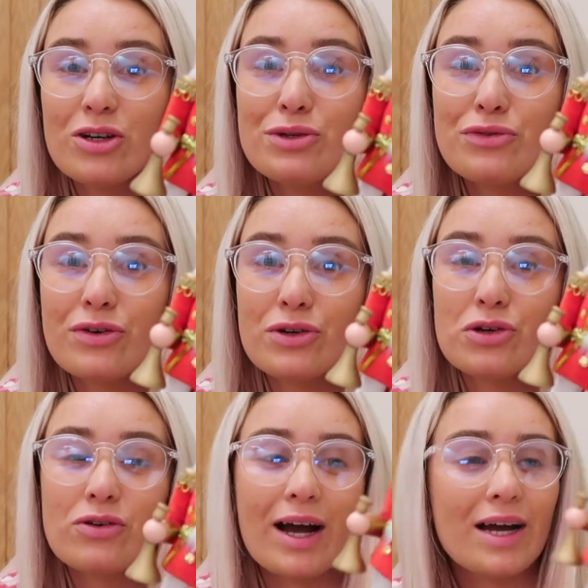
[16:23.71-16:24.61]
good for a
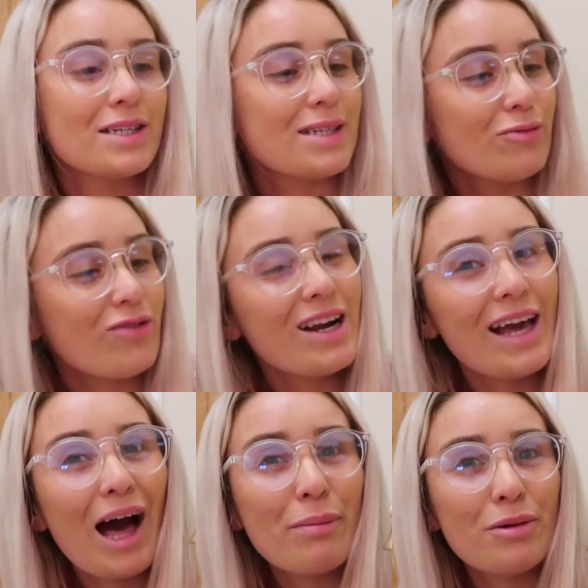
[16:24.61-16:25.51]
nutcracker. So I'm really
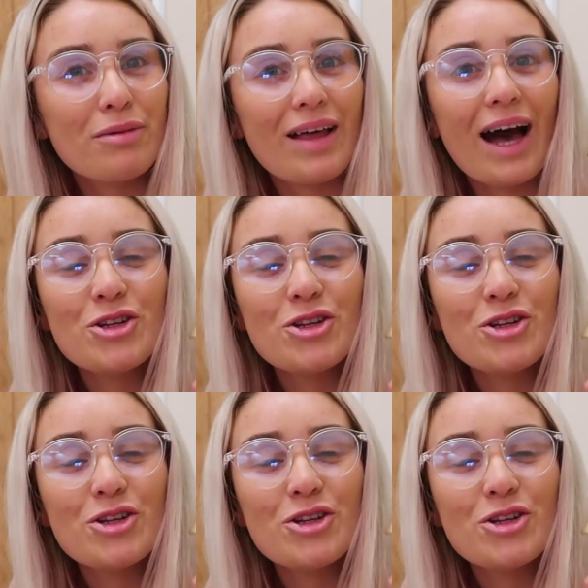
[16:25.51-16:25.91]
happy with that.